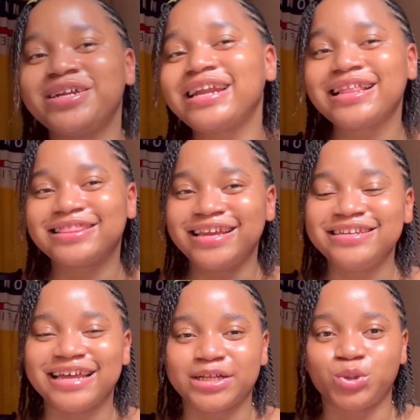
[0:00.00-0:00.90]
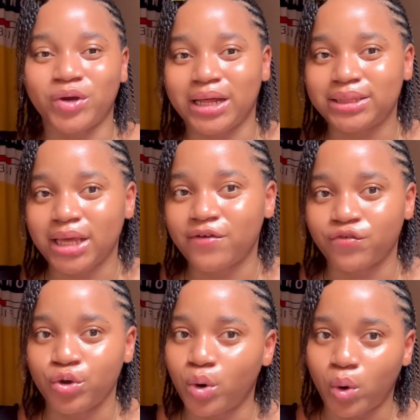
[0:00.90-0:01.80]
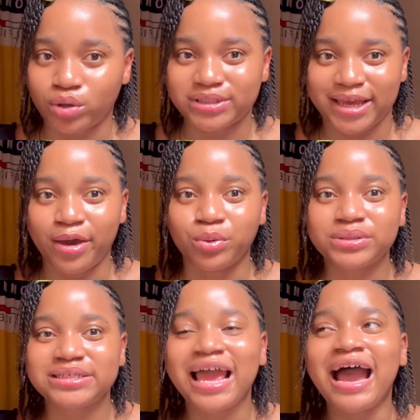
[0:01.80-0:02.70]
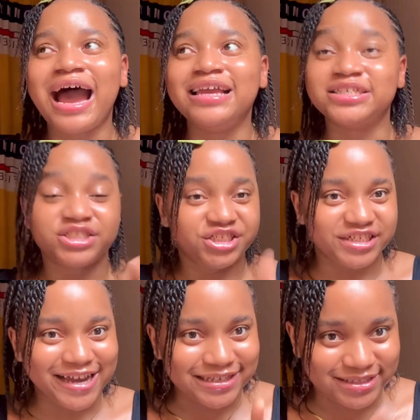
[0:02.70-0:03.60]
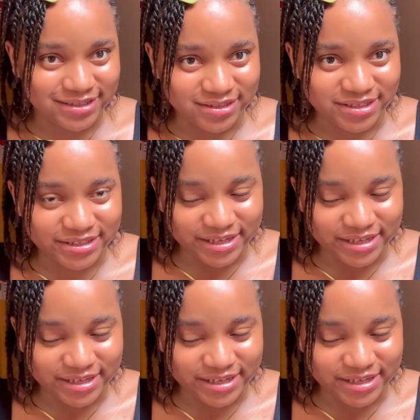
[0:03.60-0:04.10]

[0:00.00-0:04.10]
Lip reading: another thing that you can take for your gut health is chia seeds.